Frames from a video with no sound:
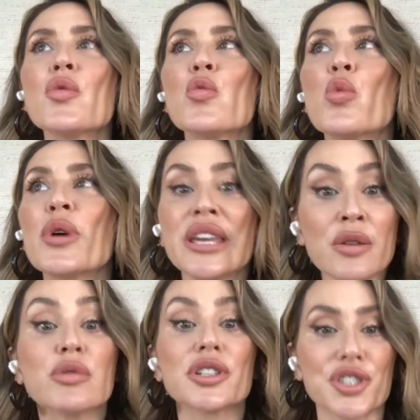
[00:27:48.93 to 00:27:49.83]

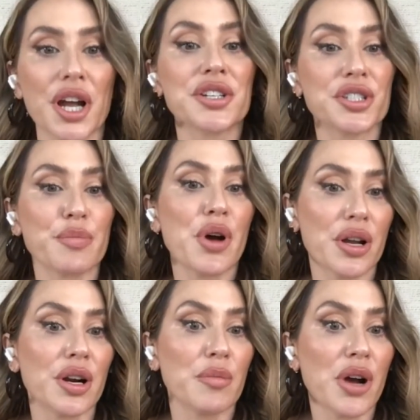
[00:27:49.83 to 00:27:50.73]
we were judged
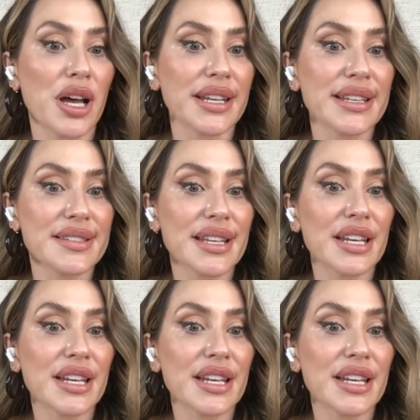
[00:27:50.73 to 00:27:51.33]
upon our bodies.